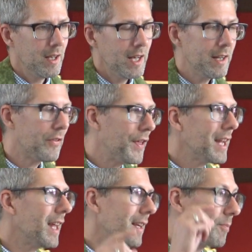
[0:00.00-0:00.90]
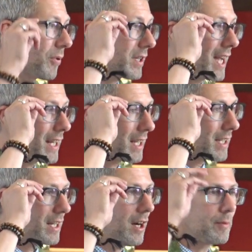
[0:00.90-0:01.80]
And the thing that protects
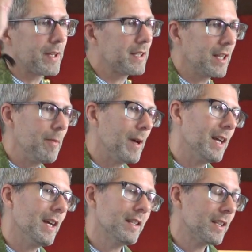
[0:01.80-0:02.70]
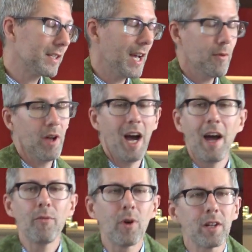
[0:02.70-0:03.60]
us and helps us sleep at night is to say, well,
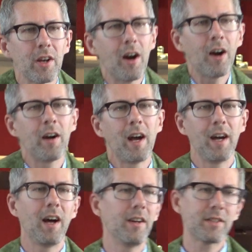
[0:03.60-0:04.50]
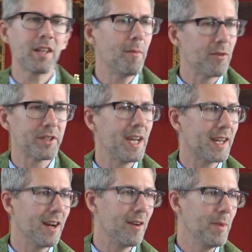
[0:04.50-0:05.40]
I've worked hard, someone will take
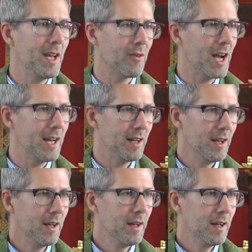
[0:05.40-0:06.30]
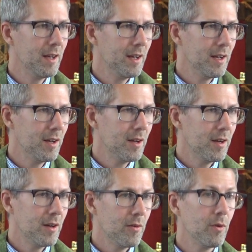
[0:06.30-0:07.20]
care of me, right?
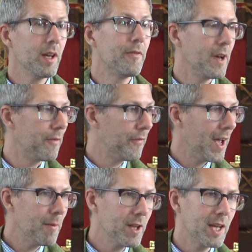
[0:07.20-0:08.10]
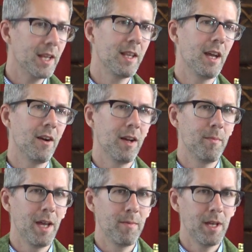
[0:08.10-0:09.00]
If you have family in the
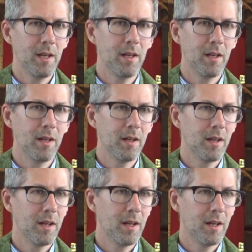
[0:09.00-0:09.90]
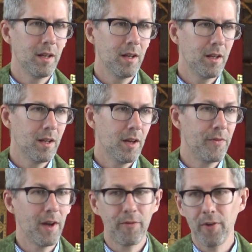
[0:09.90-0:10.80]
area, maybe. If
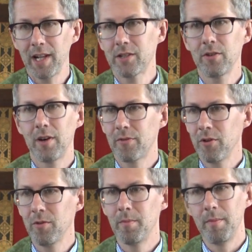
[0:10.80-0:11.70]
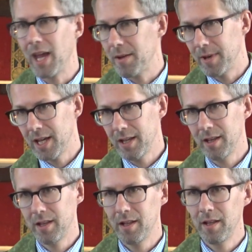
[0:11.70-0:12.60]
you have friends who have room, maybe.